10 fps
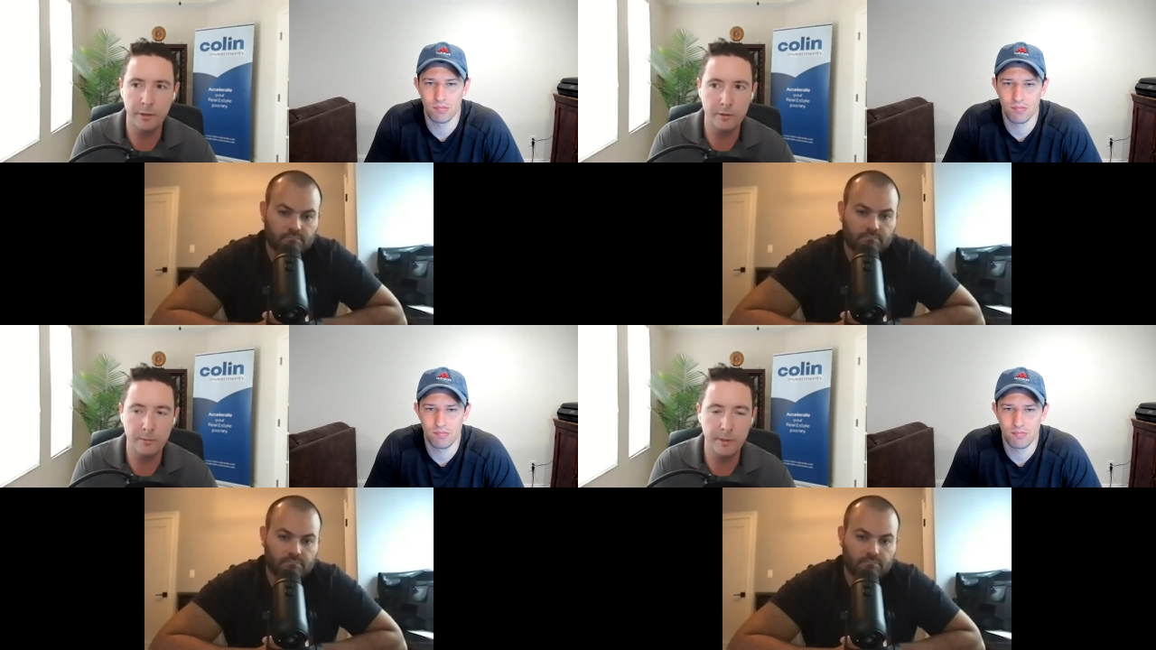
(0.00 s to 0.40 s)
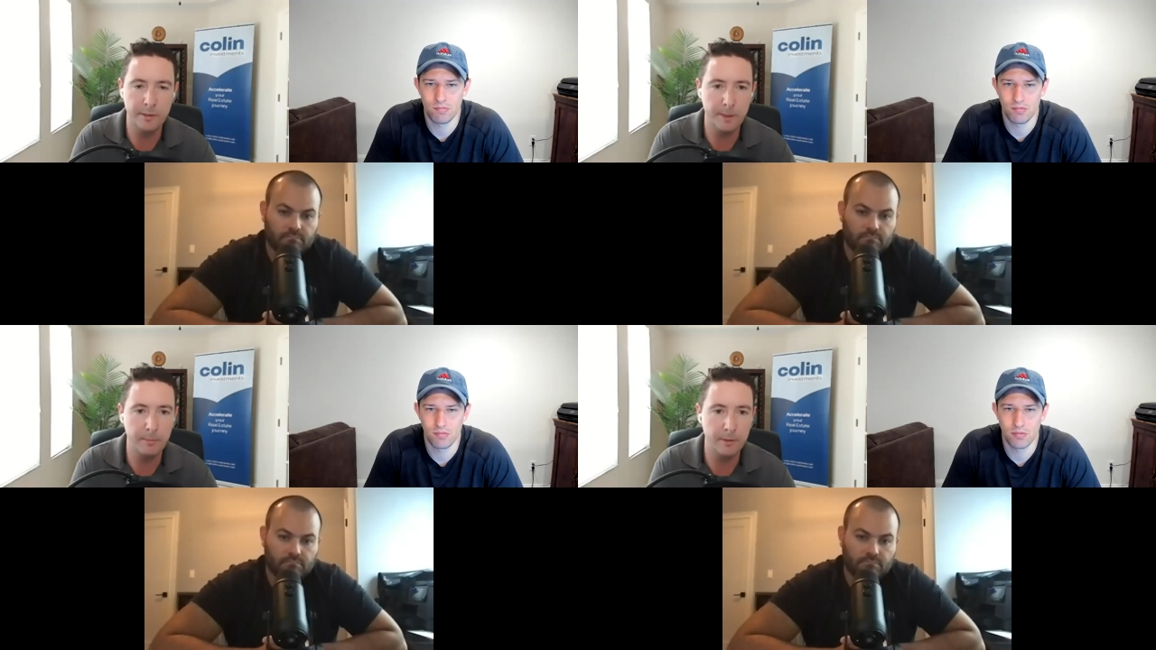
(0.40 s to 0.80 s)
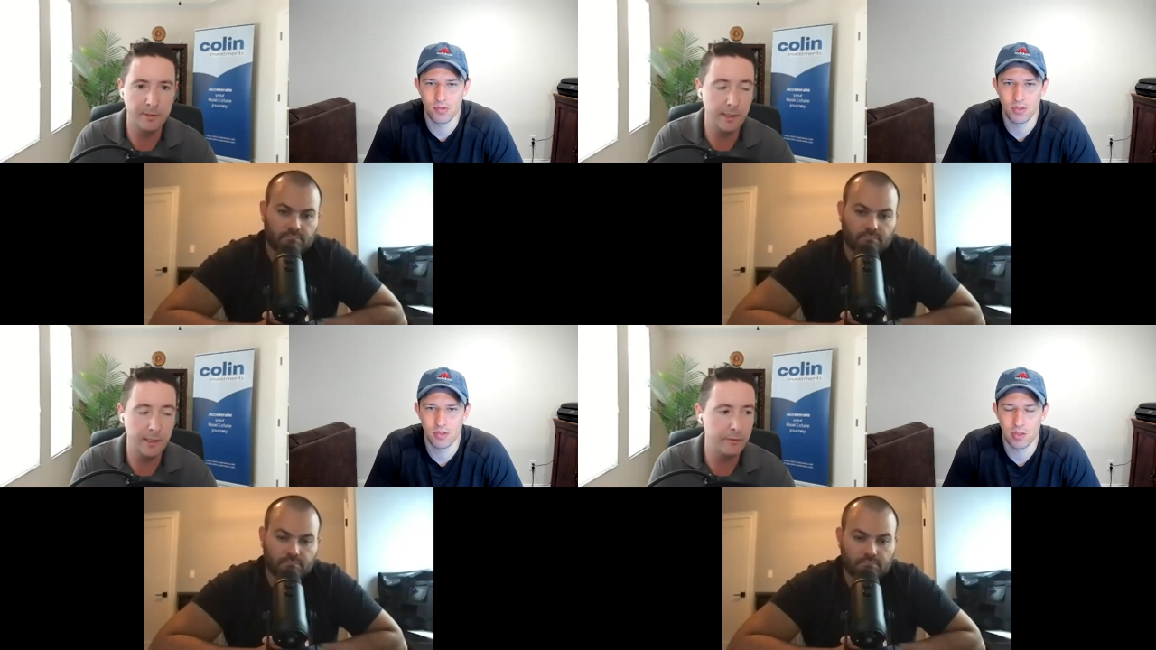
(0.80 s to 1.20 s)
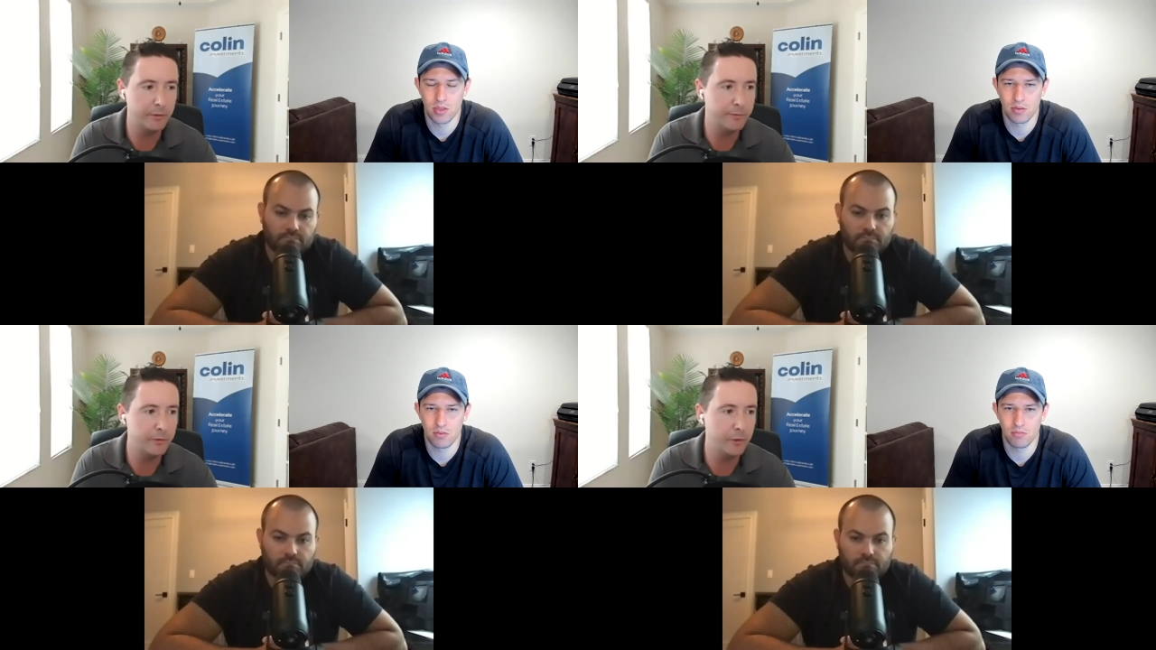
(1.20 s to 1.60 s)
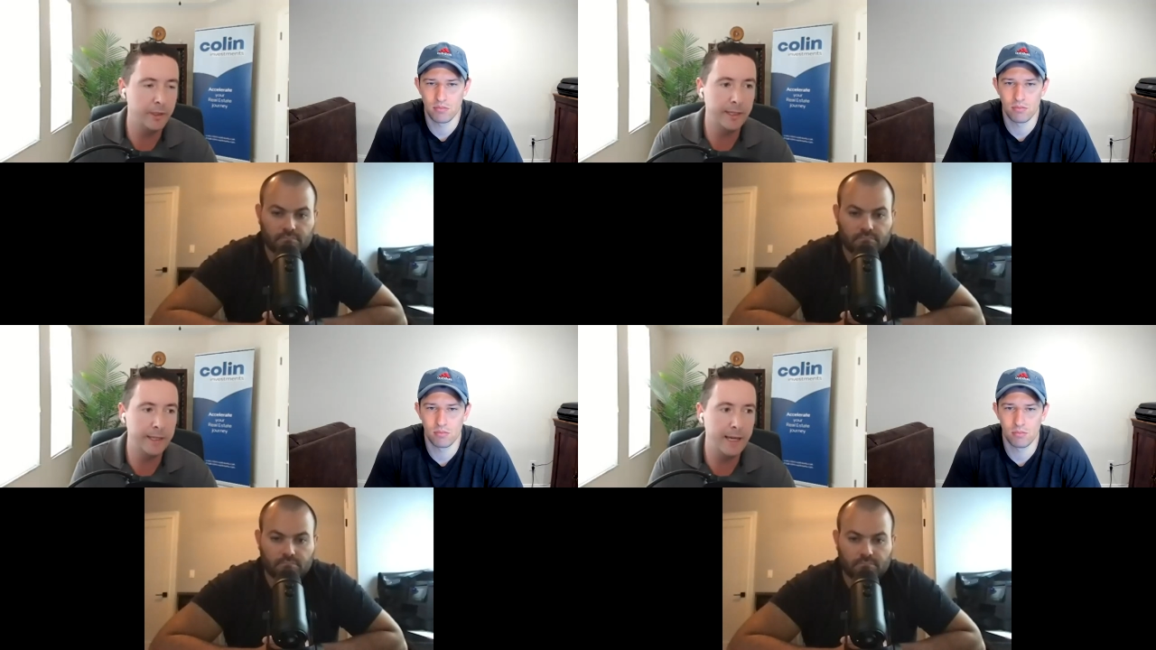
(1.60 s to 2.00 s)
Speaker 1: some of these people still have their foot on
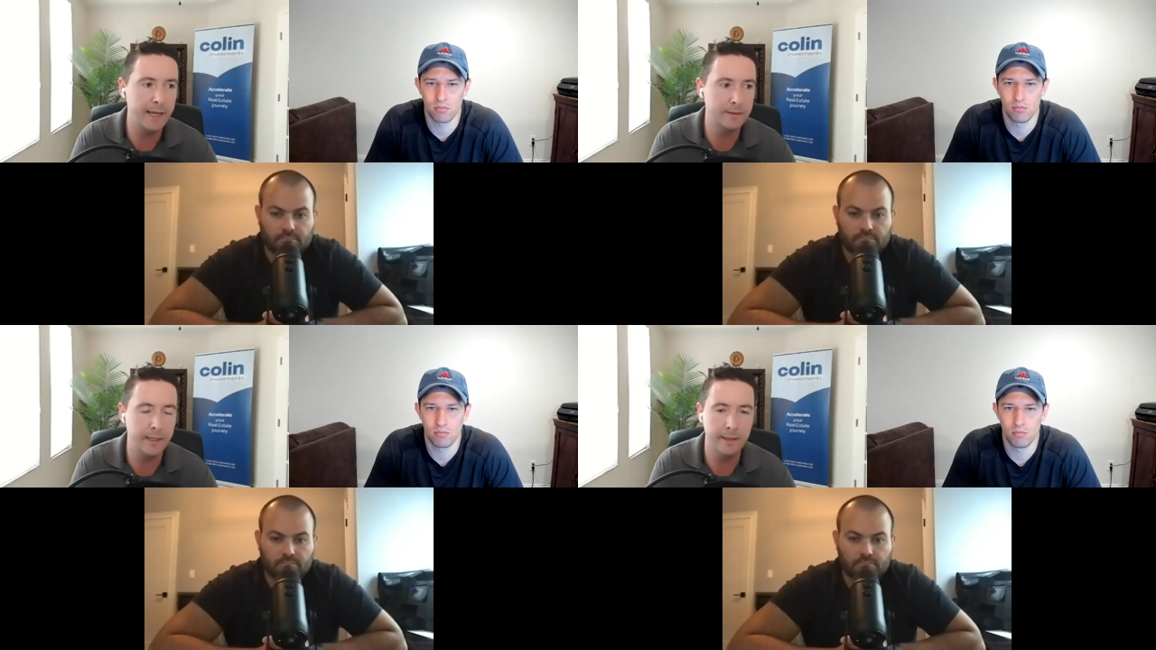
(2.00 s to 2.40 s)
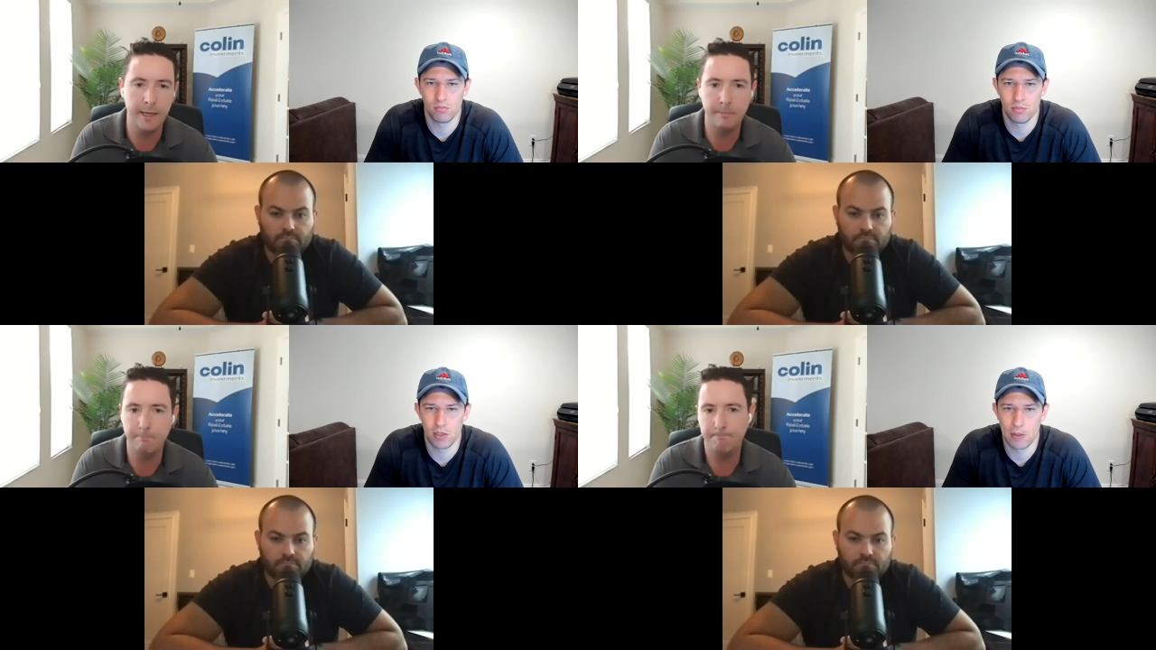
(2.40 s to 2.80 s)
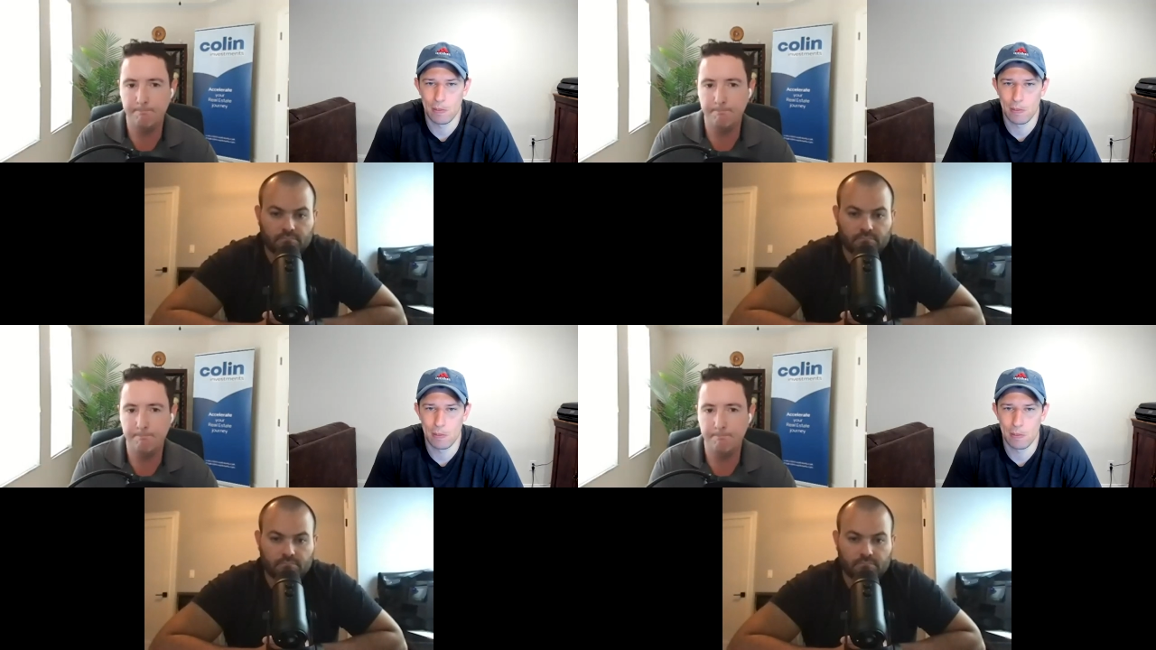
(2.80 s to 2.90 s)
the gas, and that